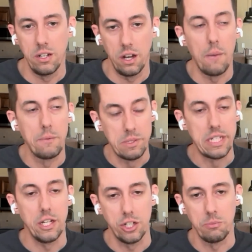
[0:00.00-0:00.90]

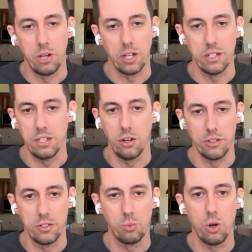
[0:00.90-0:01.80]

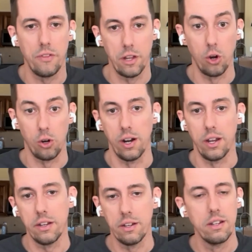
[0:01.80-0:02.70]
plugins, we're on the lower end.